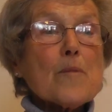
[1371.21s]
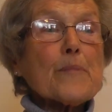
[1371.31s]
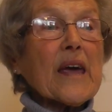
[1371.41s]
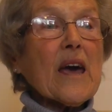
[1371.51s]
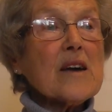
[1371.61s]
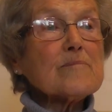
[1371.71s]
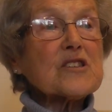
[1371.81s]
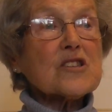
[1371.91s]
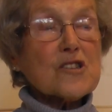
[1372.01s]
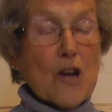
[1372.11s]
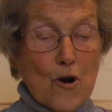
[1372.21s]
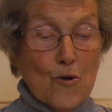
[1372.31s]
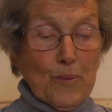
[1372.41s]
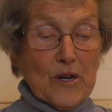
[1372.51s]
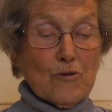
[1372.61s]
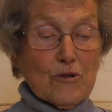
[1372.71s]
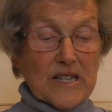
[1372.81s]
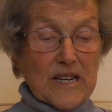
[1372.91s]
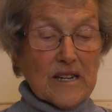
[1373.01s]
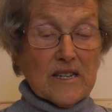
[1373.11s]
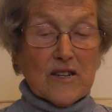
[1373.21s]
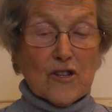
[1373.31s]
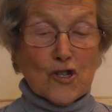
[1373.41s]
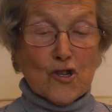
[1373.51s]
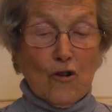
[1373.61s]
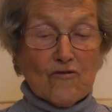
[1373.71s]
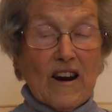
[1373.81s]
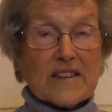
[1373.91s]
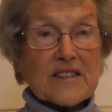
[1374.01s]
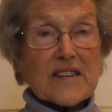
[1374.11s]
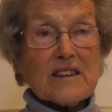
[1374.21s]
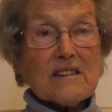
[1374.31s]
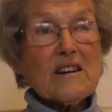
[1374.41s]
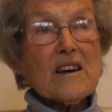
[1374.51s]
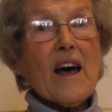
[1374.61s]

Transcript: became so polluted that John Ruskin